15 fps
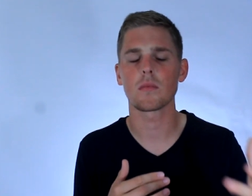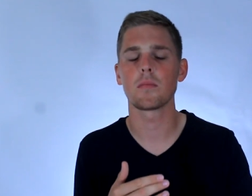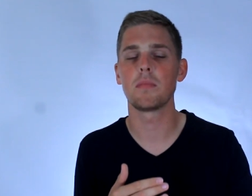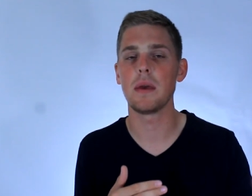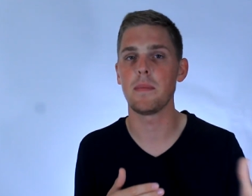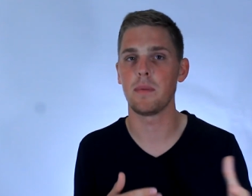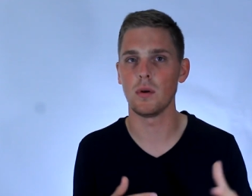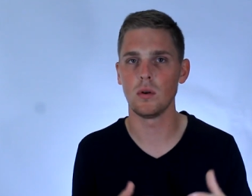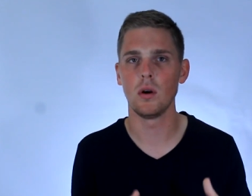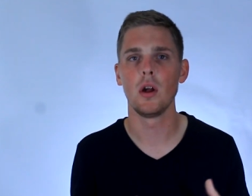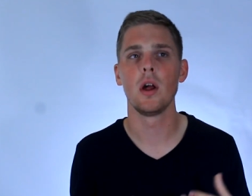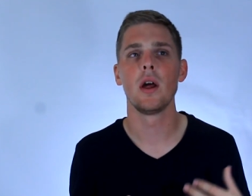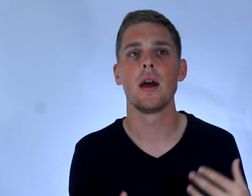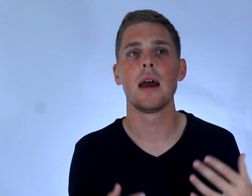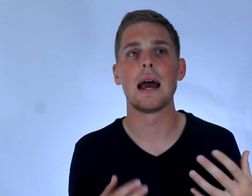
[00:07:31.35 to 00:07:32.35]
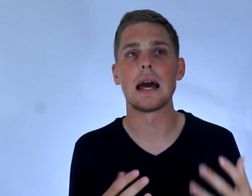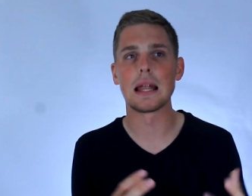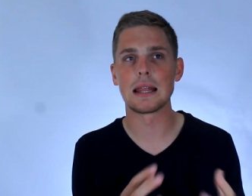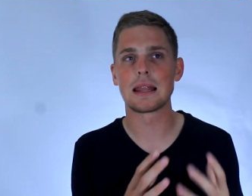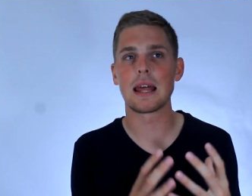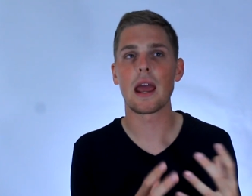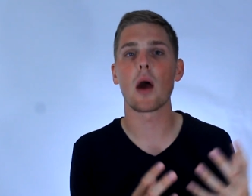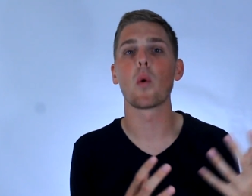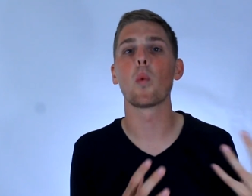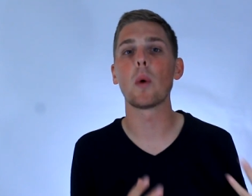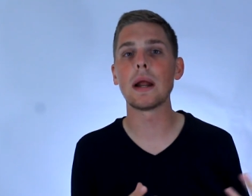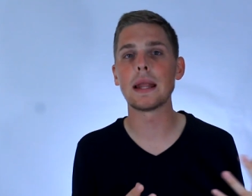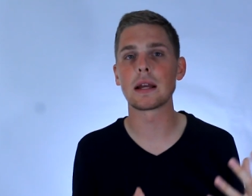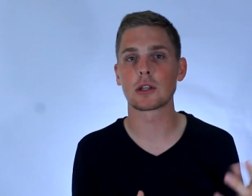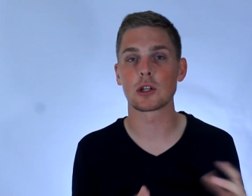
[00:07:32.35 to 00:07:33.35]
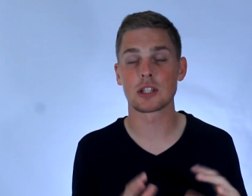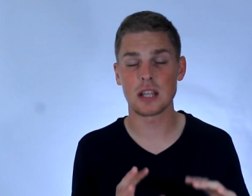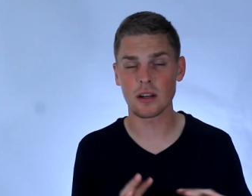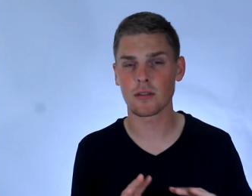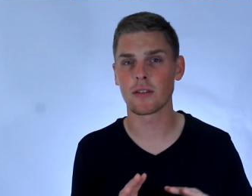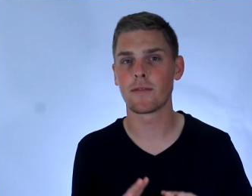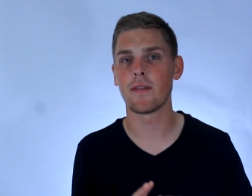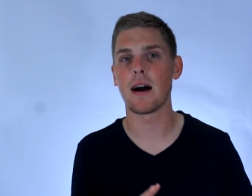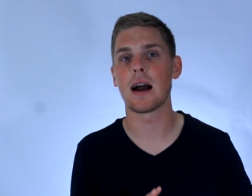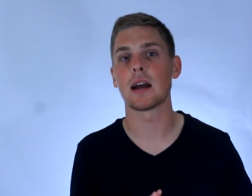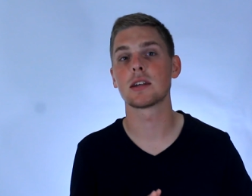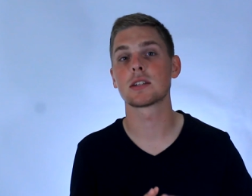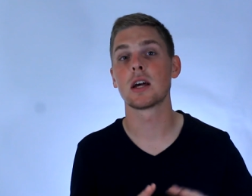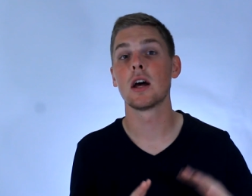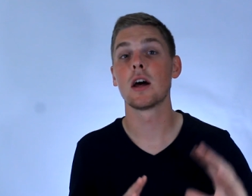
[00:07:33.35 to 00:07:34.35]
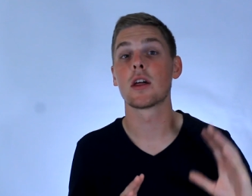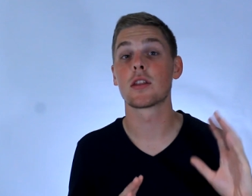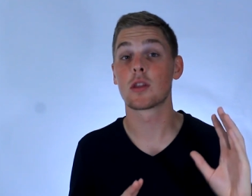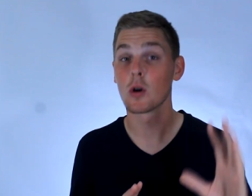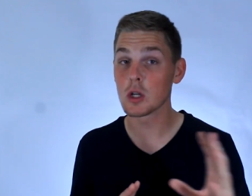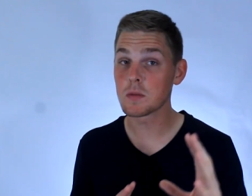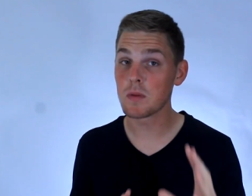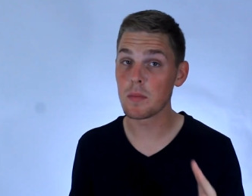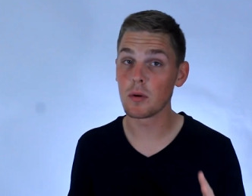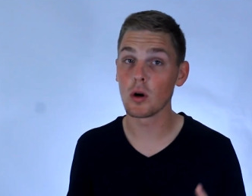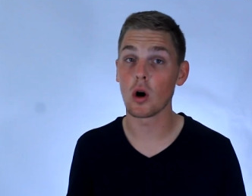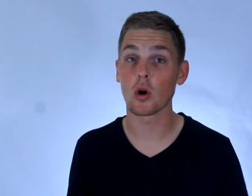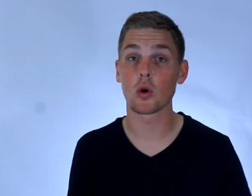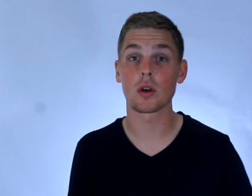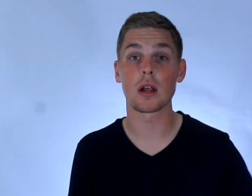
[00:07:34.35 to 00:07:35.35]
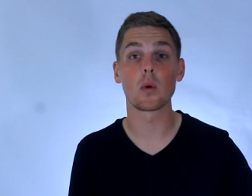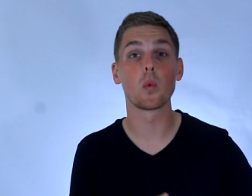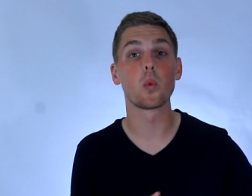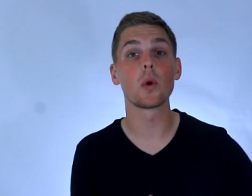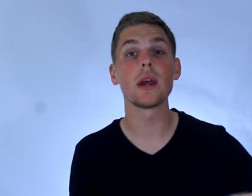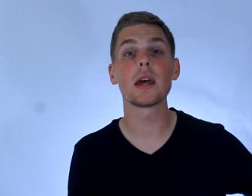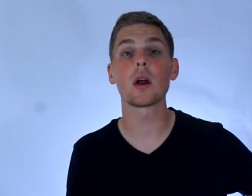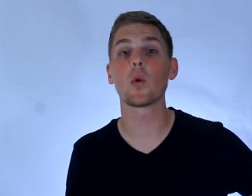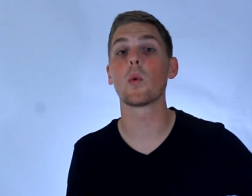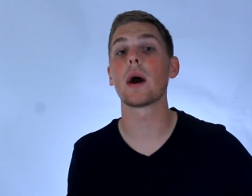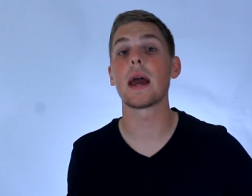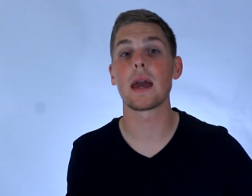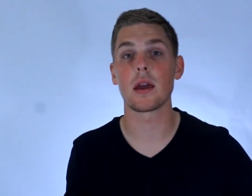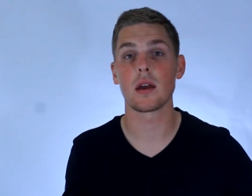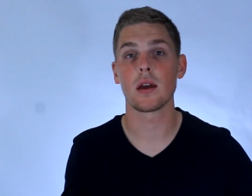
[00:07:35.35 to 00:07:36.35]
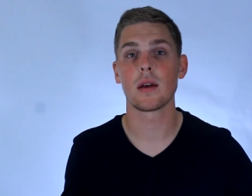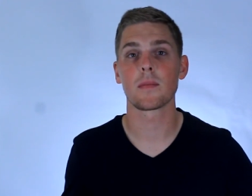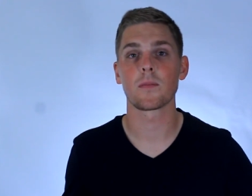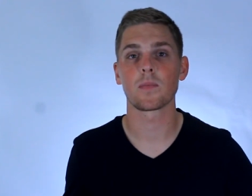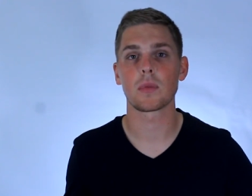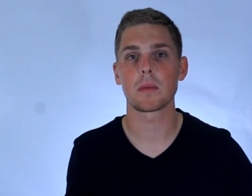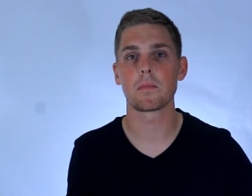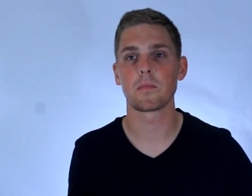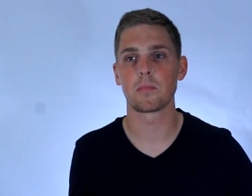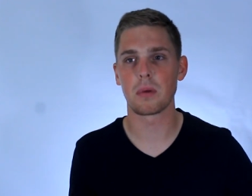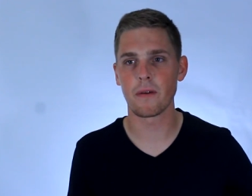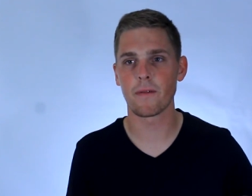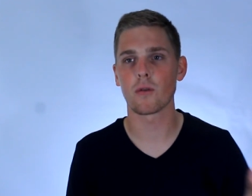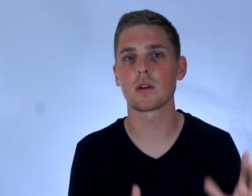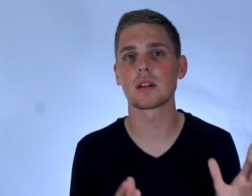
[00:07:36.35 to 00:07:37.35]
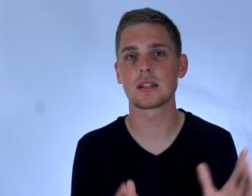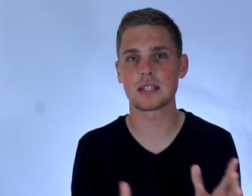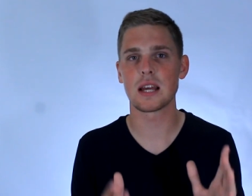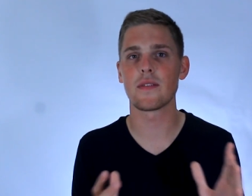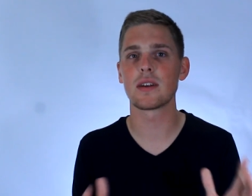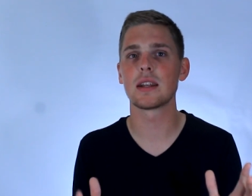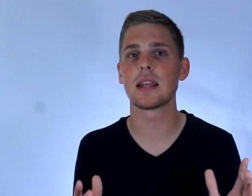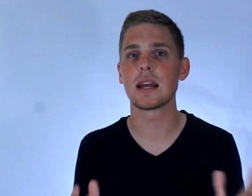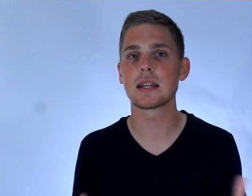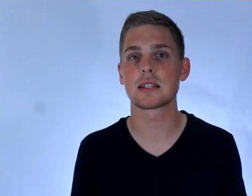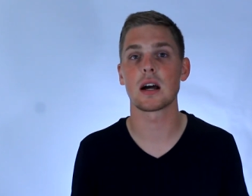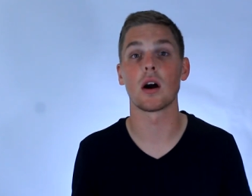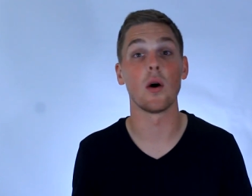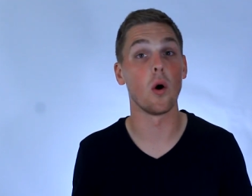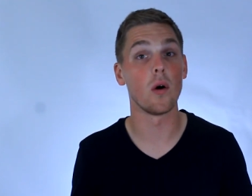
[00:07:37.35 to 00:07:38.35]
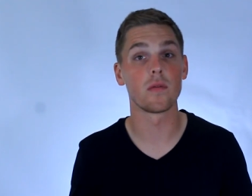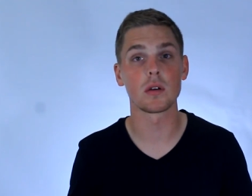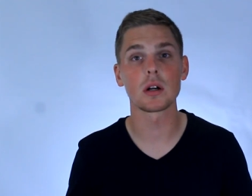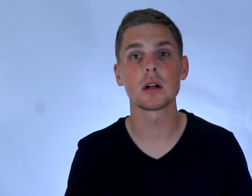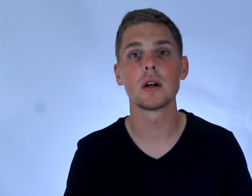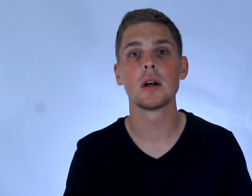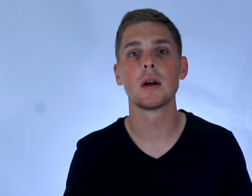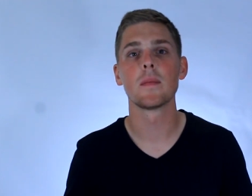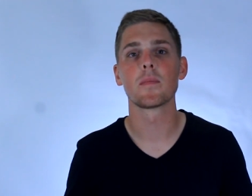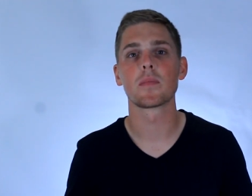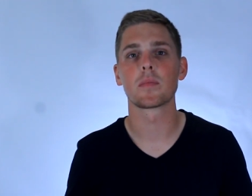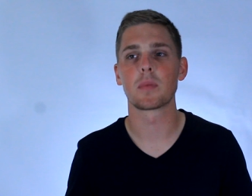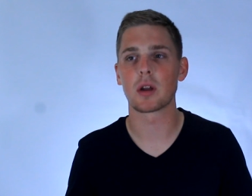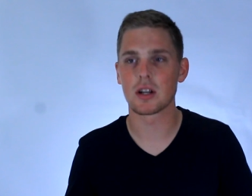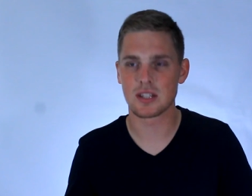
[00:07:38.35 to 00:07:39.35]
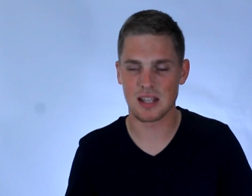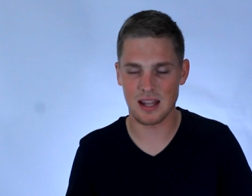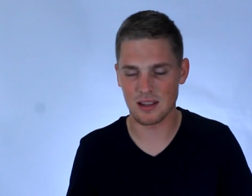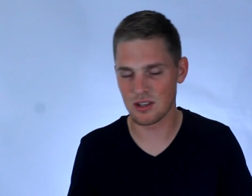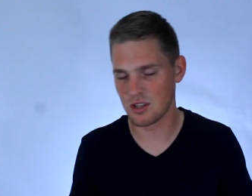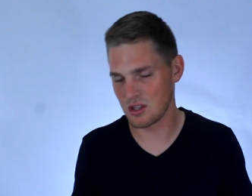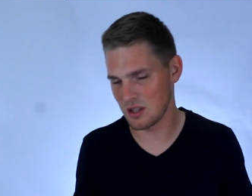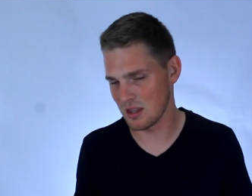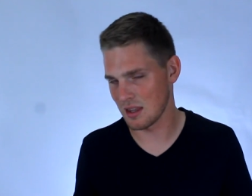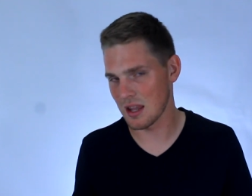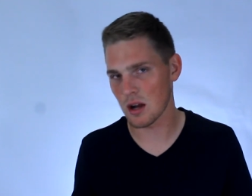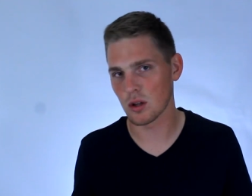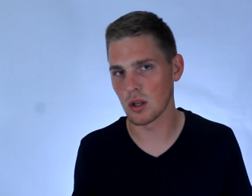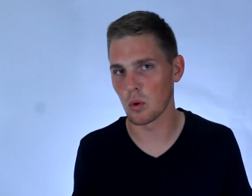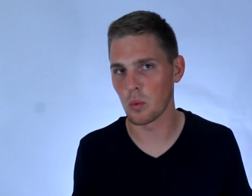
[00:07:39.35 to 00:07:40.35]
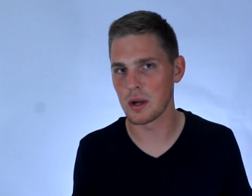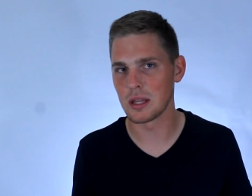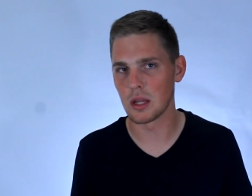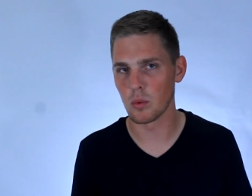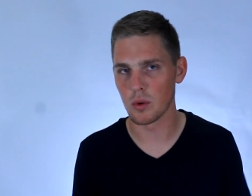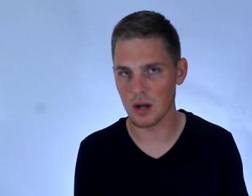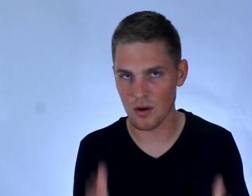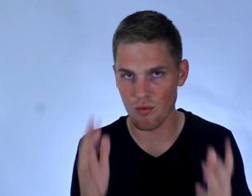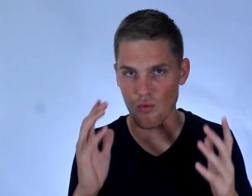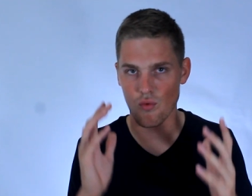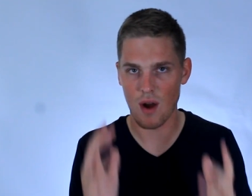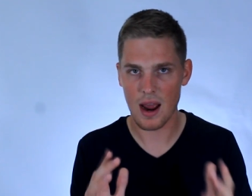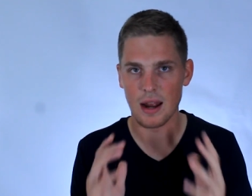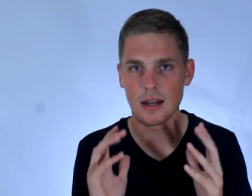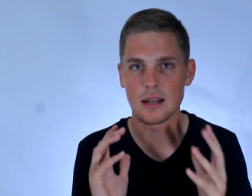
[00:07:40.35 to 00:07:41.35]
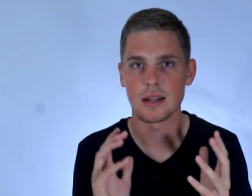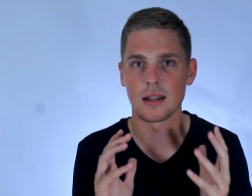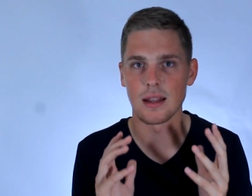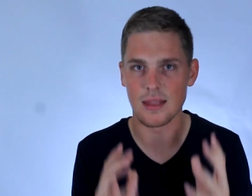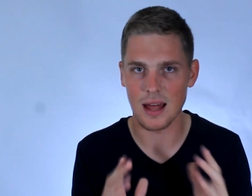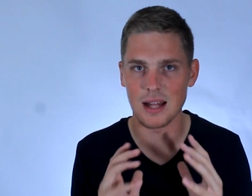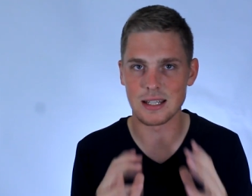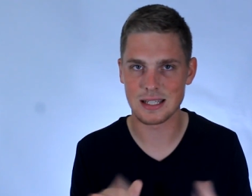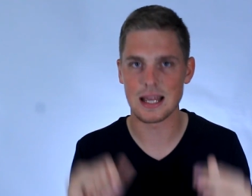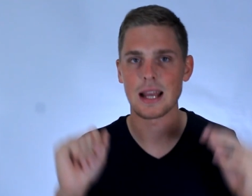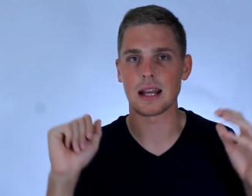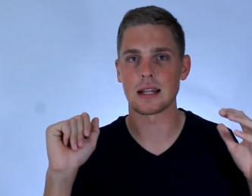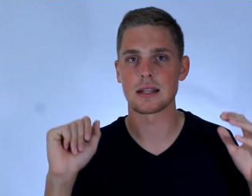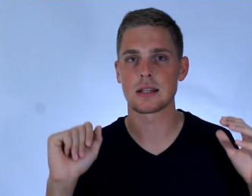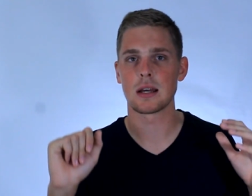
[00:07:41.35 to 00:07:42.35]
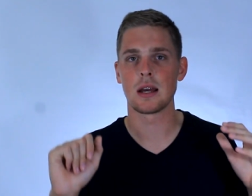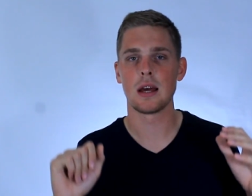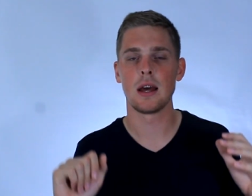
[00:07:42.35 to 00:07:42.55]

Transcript: people, and they are willing to sacrifice those people who are going to wait away before the 7 days are over, because they're not going to wait, they want to ride that second.